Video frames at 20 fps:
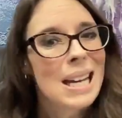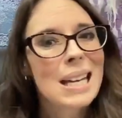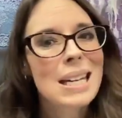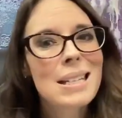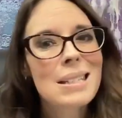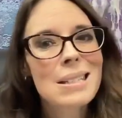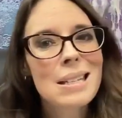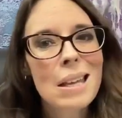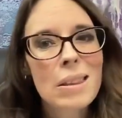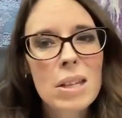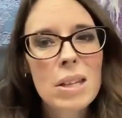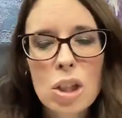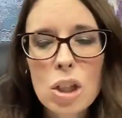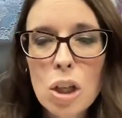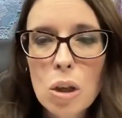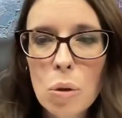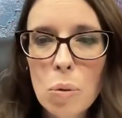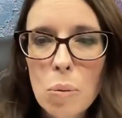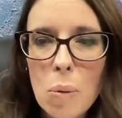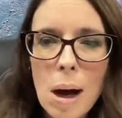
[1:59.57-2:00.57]
It is nothing
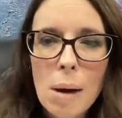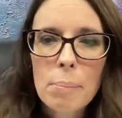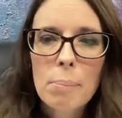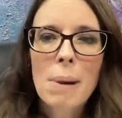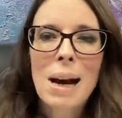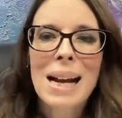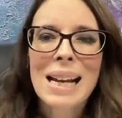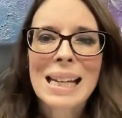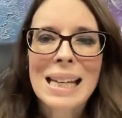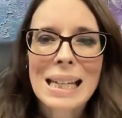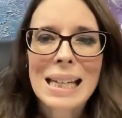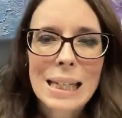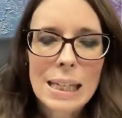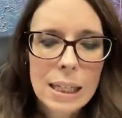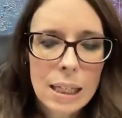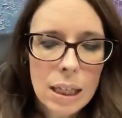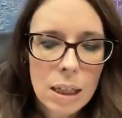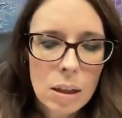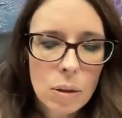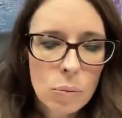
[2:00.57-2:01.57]
new. My
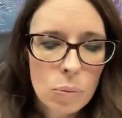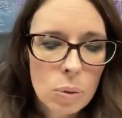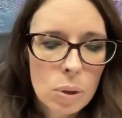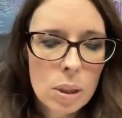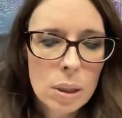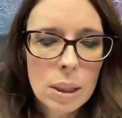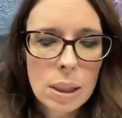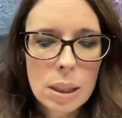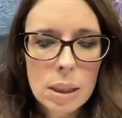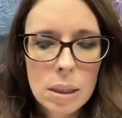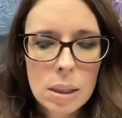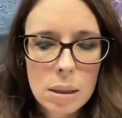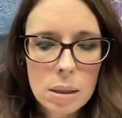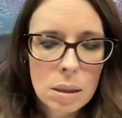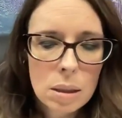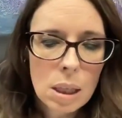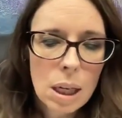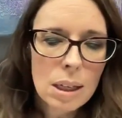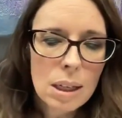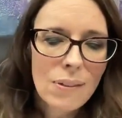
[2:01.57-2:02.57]
eating, really
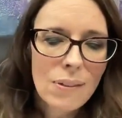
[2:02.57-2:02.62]
kind of